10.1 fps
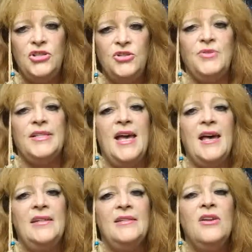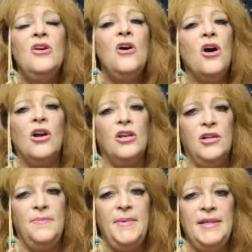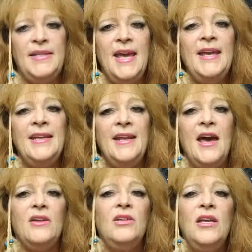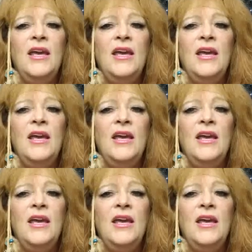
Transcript: two sides are going to be taken out